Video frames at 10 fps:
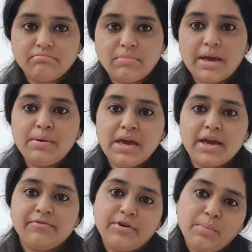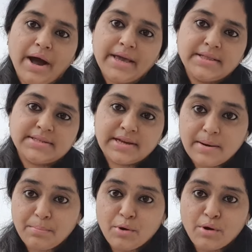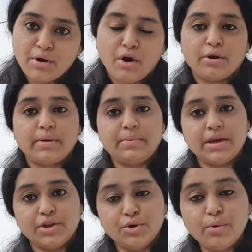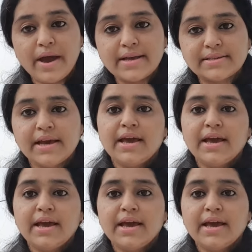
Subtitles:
maybe if we buy in Singapore or maybe in US,